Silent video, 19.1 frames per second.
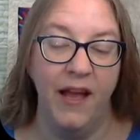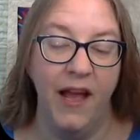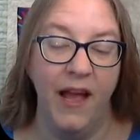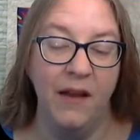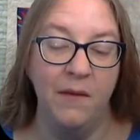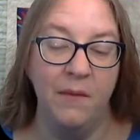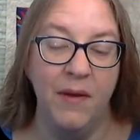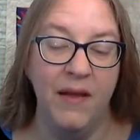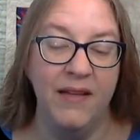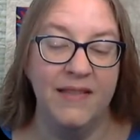
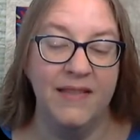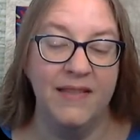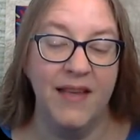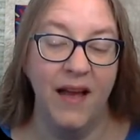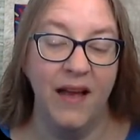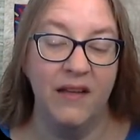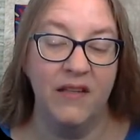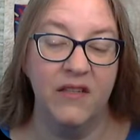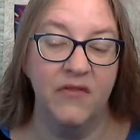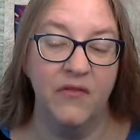and made
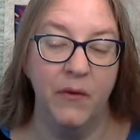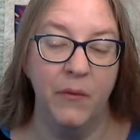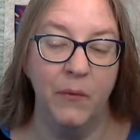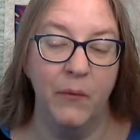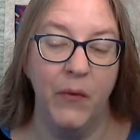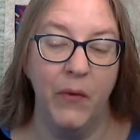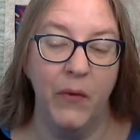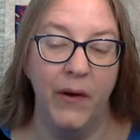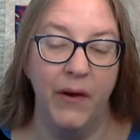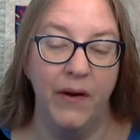signs for
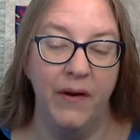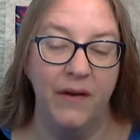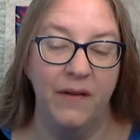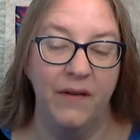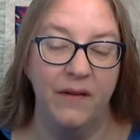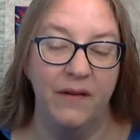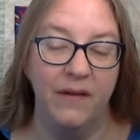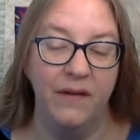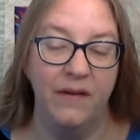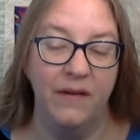more,
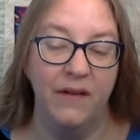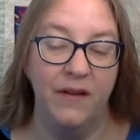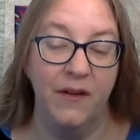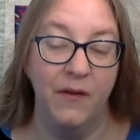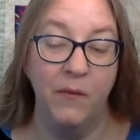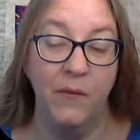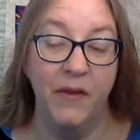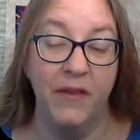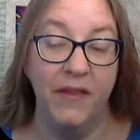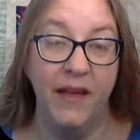
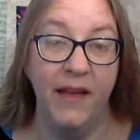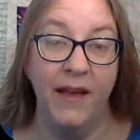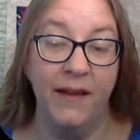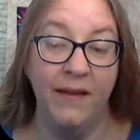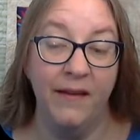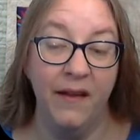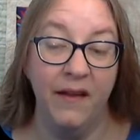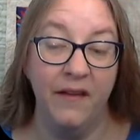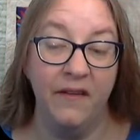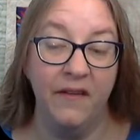but they
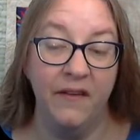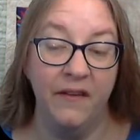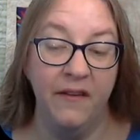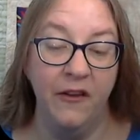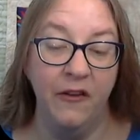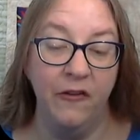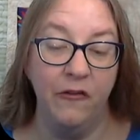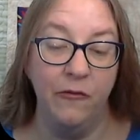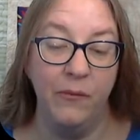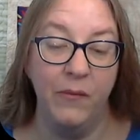had none to
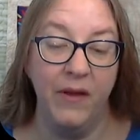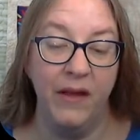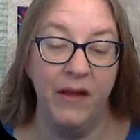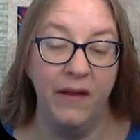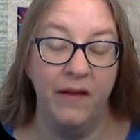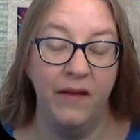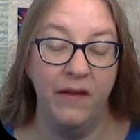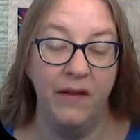give me.